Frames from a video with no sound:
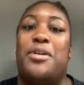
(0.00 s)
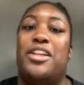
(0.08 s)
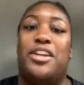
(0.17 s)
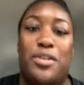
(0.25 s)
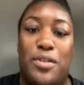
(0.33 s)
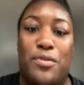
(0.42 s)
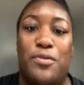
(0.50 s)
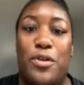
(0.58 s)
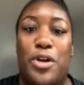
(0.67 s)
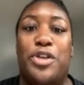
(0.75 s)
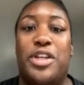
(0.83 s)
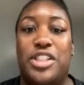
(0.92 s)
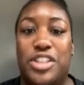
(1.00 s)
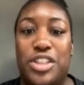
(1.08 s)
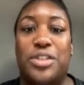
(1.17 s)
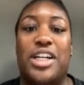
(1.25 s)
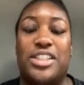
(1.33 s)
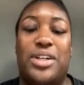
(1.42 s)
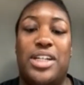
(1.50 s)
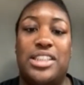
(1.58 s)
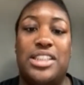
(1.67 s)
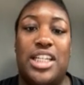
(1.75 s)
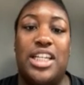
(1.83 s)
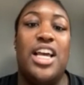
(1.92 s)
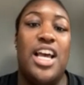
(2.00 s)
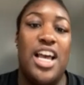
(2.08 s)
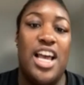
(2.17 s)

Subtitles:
But like going forward, you can do X, Y, and Z.